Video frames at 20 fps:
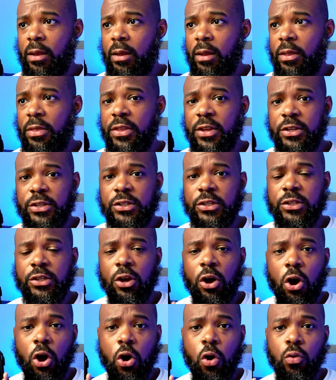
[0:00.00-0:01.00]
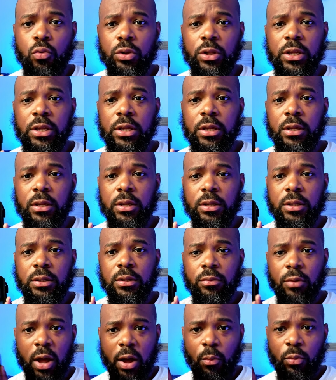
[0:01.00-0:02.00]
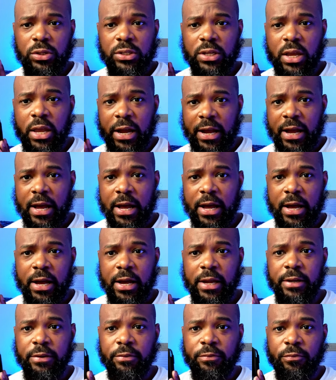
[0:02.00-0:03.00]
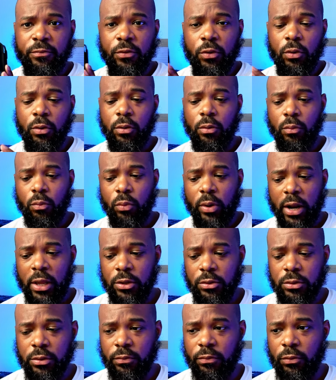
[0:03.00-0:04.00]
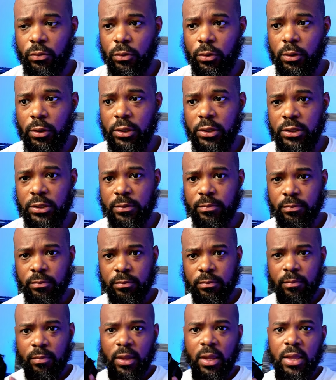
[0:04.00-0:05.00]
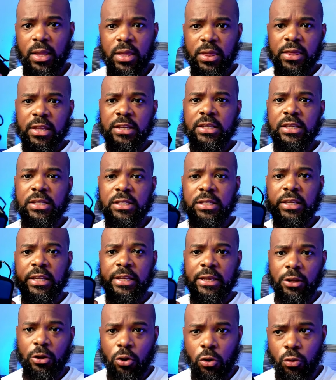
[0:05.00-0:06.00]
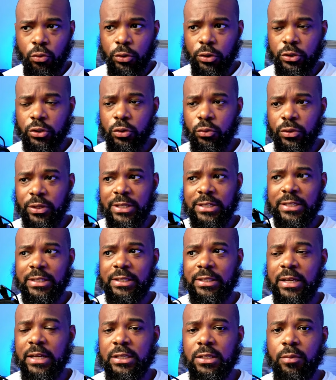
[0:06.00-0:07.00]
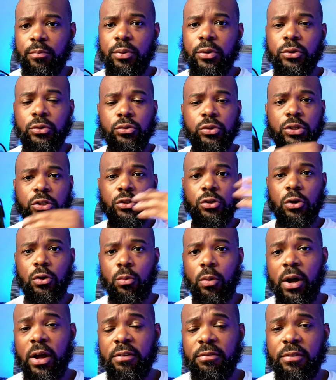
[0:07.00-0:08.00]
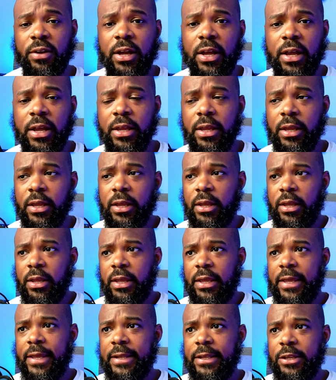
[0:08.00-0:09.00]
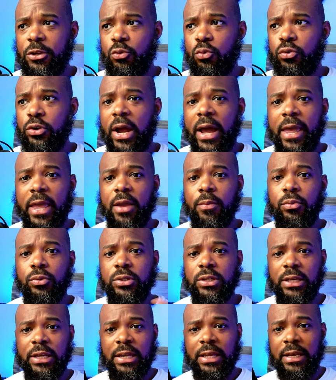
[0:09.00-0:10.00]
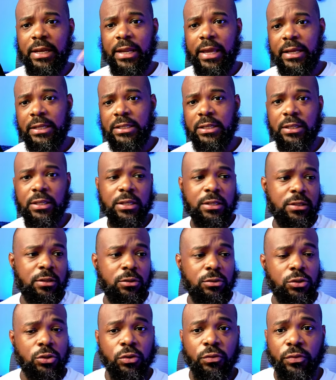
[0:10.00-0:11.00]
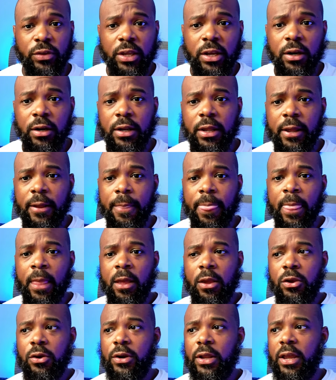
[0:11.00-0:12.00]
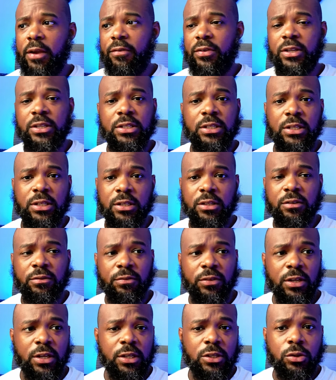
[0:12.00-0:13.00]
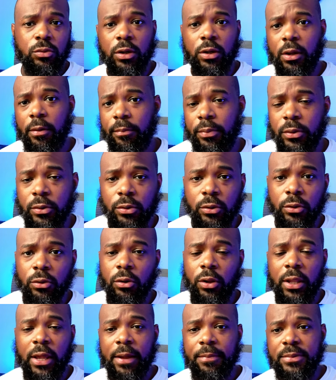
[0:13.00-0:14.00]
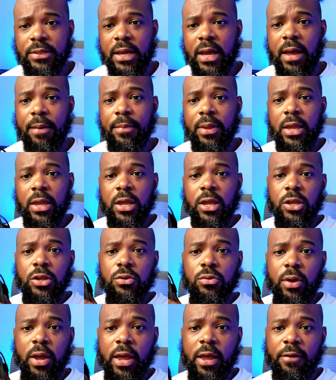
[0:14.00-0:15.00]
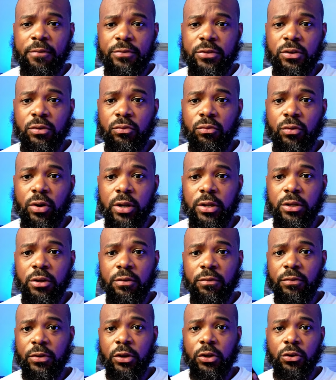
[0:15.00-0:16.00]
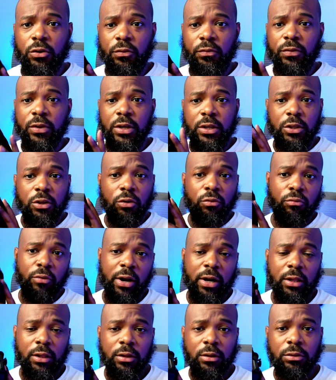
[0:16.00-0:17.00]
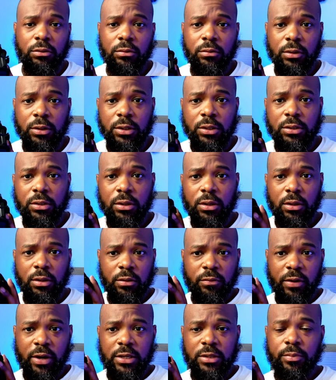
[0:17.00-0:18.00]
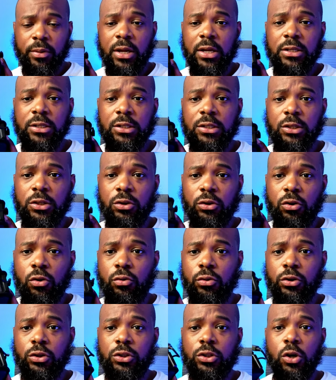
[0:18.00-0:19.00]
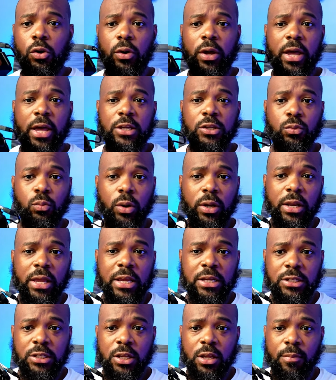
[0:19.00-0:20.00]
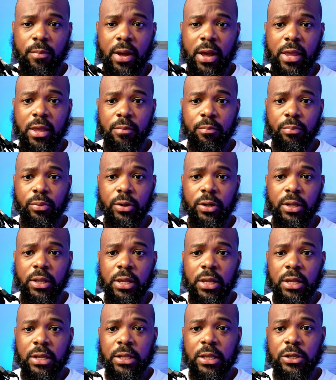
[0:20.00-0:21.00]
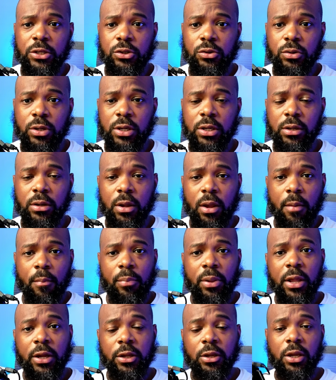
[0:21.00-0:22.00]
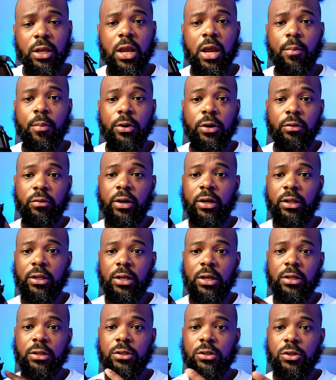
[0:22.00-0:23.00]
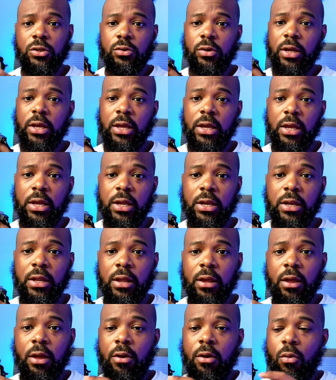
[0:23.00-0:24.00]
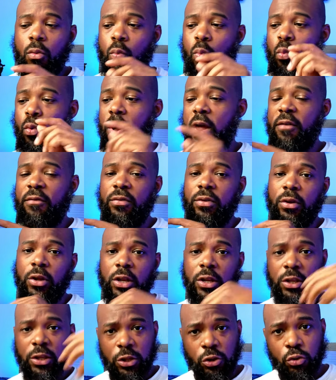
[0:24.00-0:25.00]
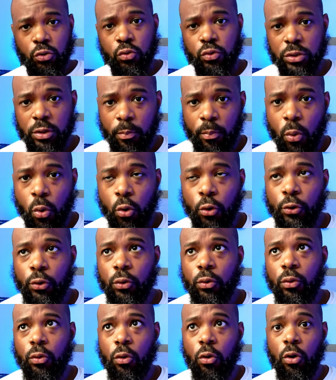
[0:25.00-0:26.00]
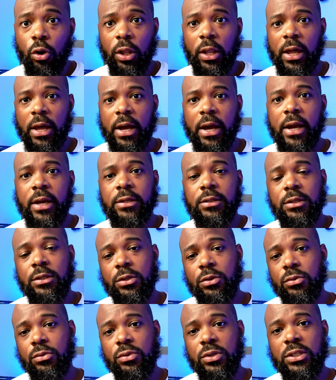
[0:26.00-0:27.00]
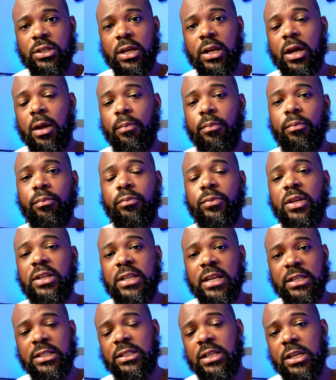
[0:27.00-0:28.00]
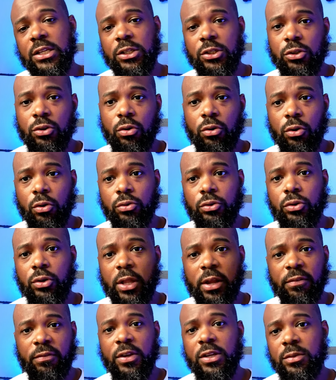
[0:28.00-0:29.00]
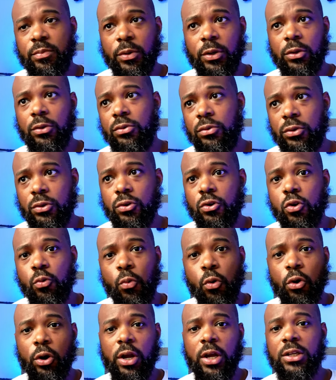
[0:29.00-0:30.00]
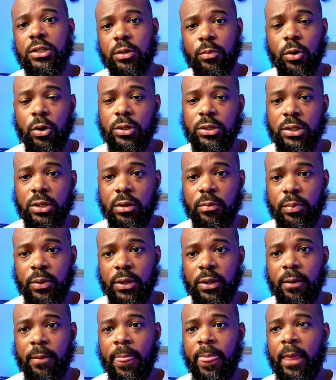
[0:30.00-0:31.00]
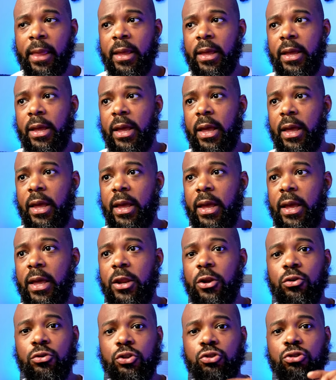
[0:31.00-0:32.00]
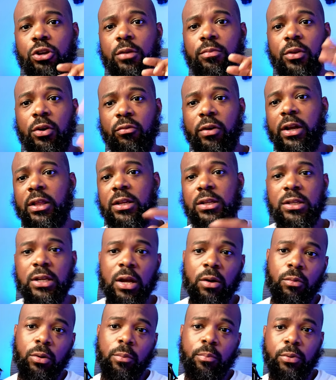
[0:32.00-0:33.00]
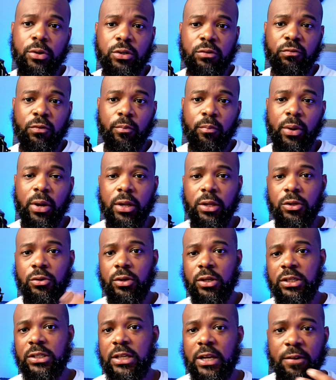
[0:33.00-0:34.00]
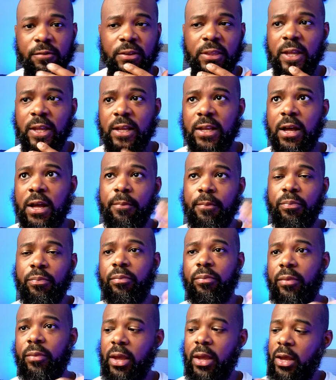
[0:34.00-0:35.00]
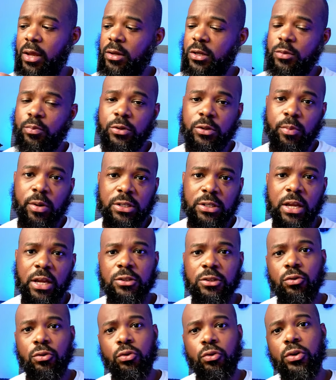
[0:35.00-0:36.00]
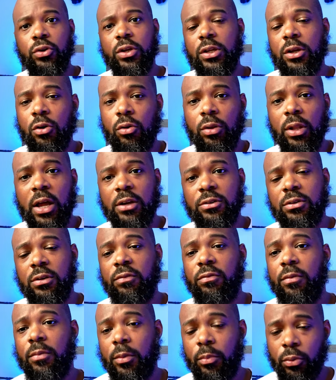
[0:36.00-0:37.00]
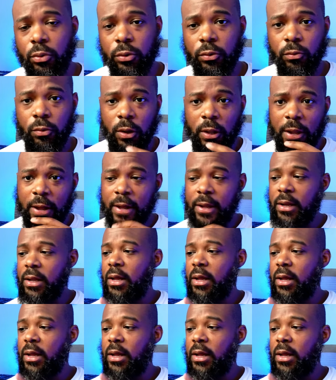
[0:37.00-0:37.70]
This only, I would say a con for what I use it for is, this is an encoder, so this doesn't produce its own Wi-Fi. You're not able to connect to this and surf the internet. You're not able to send this feed to a computer or a laptop. You have to run your video feed directly through this device because it's an encoder. So it has one HDMI input that you can plug your camera directly into and whatever, and use the portal online to set up the destination it's going to go to, like Facebook, YouTube, or custom RTMP. And it'll stream directly to that with a push of a button. You can set everything up and just push button live stream, or you can go live stream from the portal online.